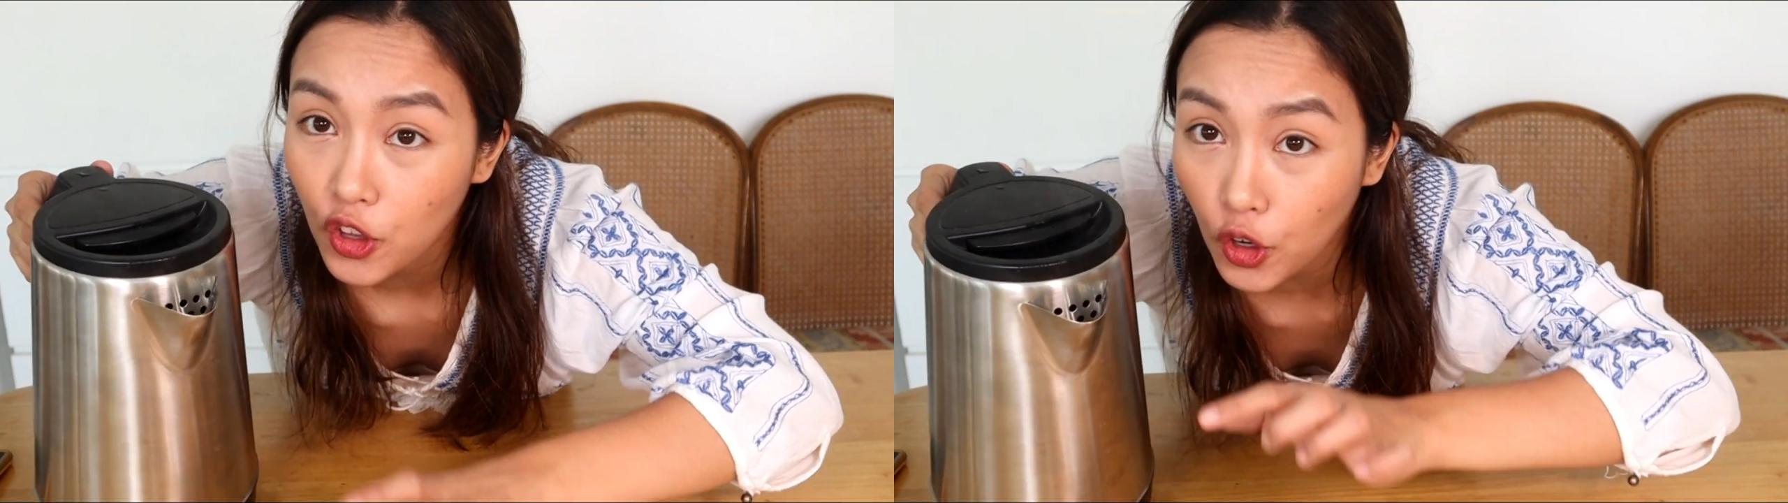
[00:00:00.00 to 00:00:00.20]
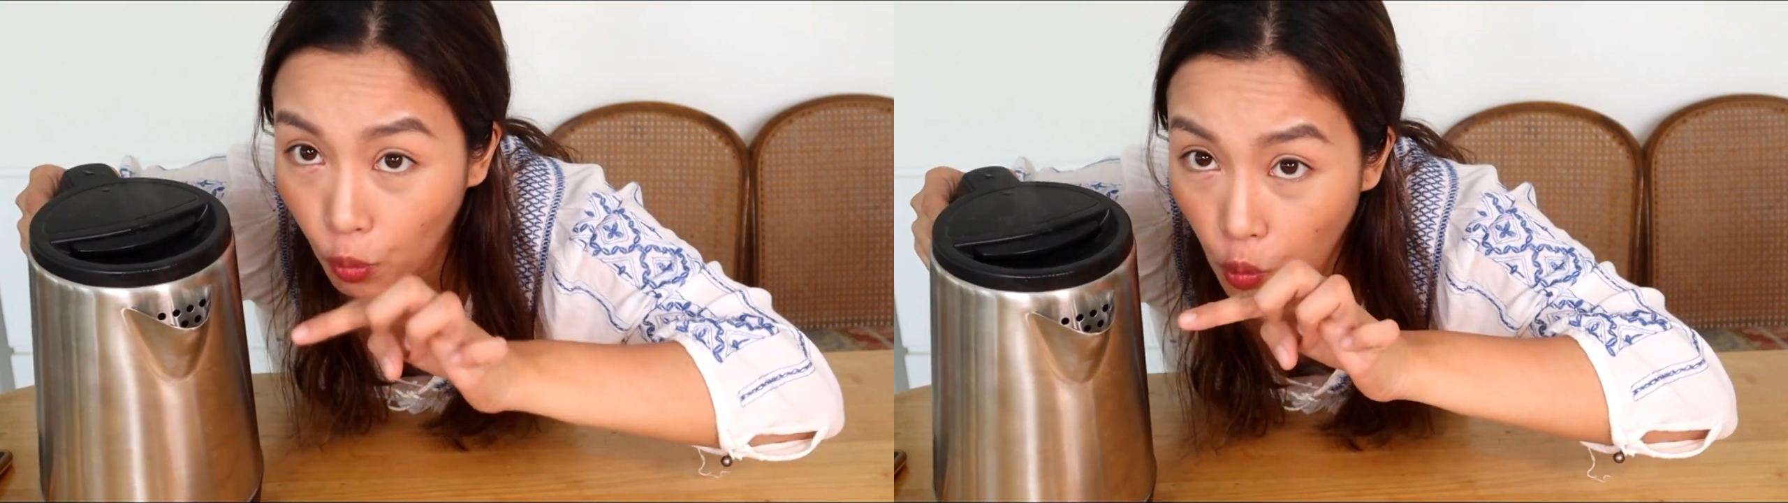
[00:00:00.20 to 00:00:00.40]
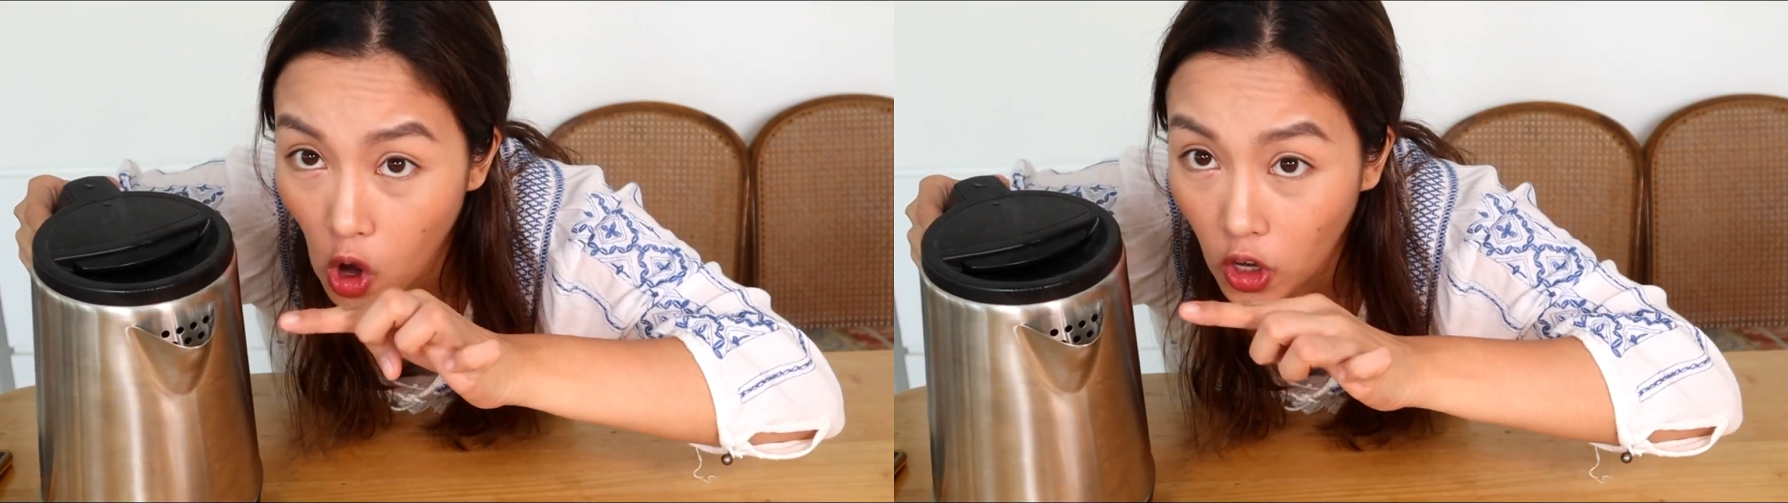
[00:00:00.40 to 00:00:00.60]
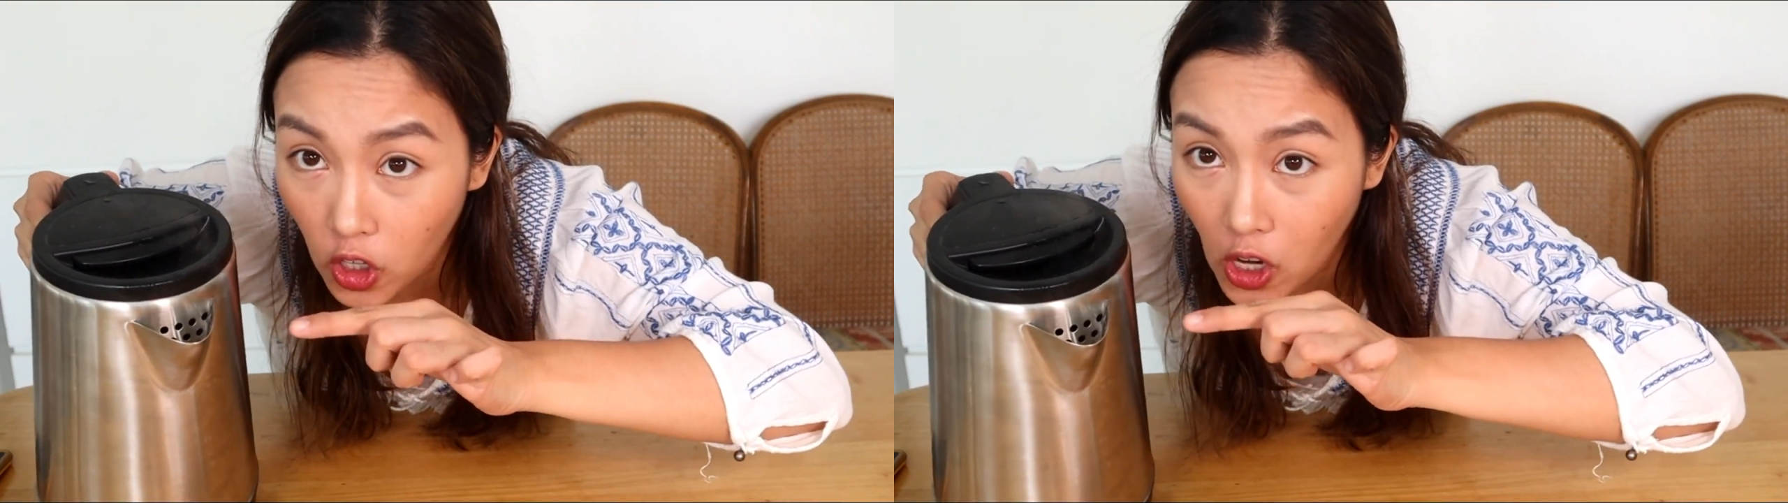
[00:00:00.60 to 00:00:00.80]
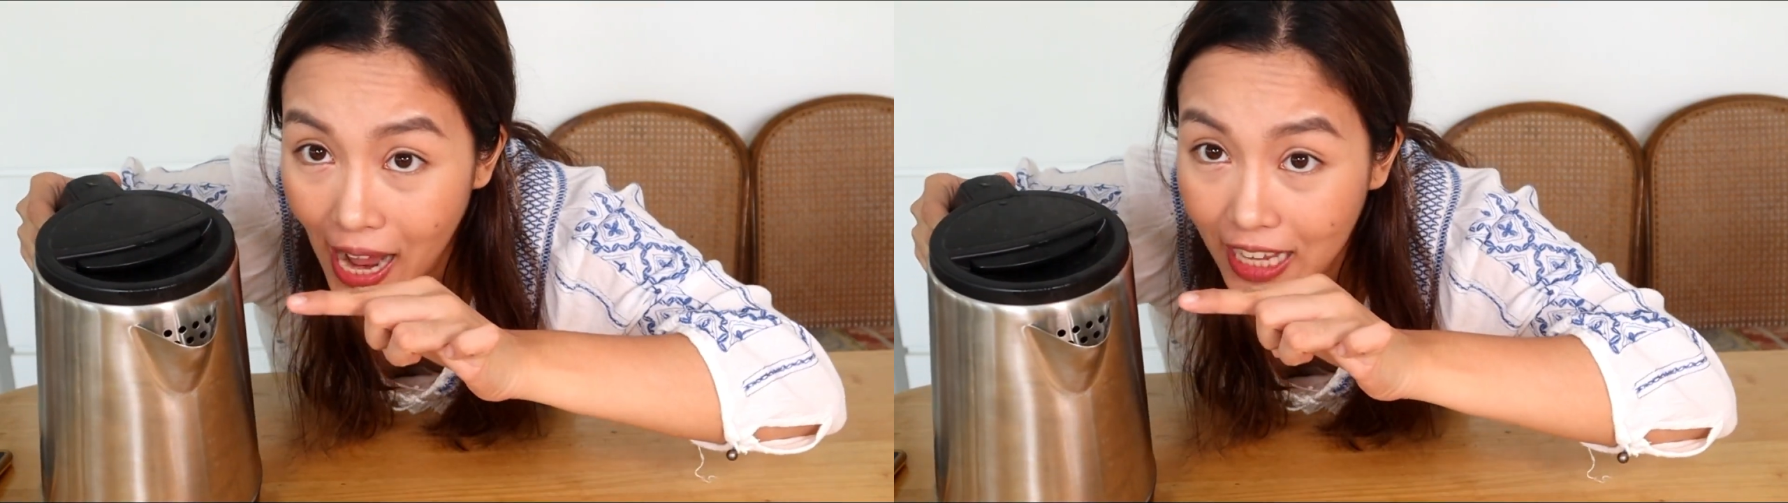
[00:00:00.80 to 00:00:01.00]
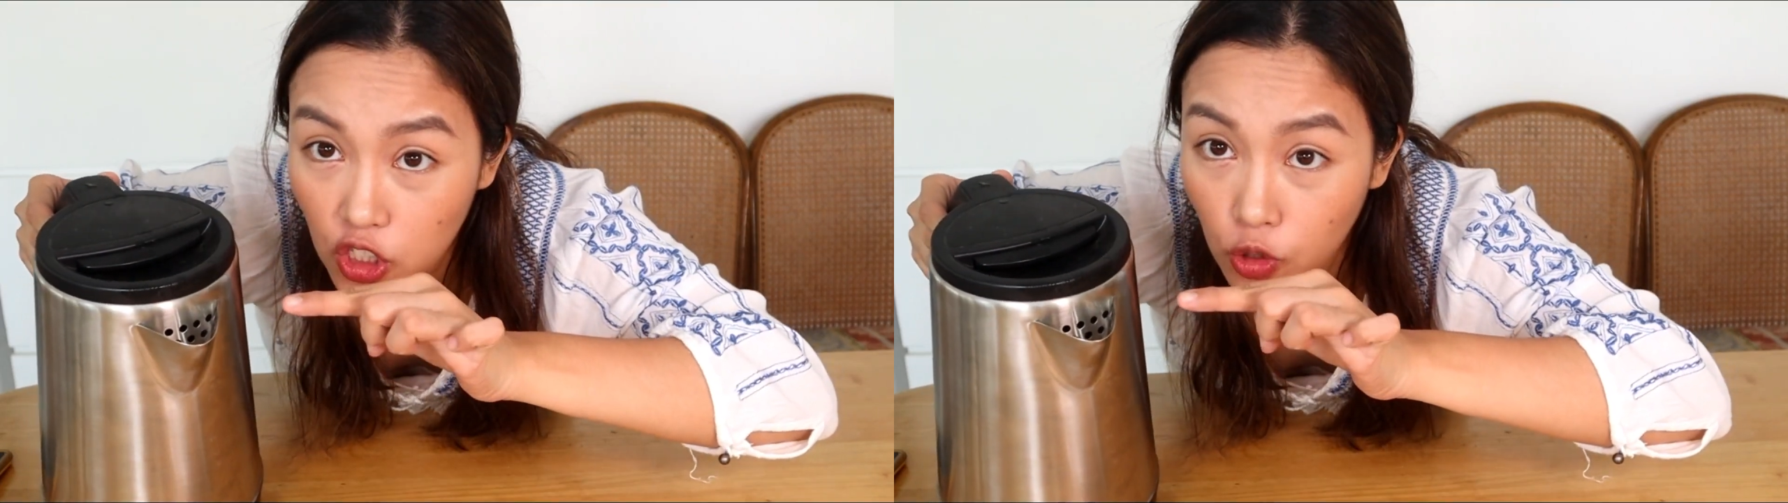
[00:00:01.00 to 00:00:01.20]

Your water has